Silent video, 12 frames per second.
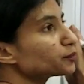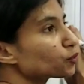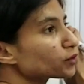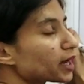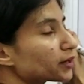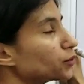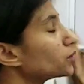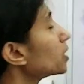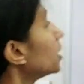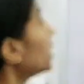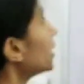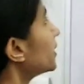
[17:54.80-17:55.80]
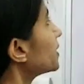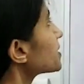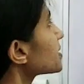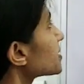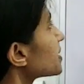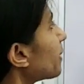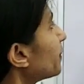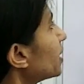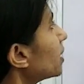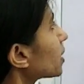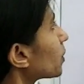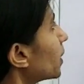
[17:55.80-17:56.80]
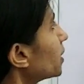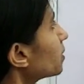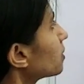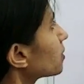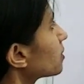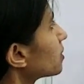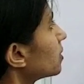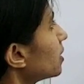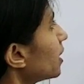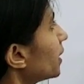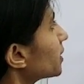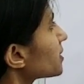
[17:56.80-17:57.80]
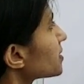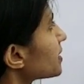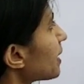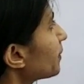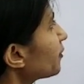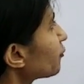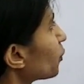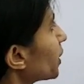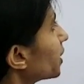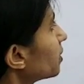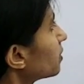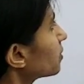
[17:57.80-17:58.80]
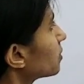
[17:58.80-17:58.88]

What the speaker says: the prokaryote, it is a semi-liquid, it is a semi-fluid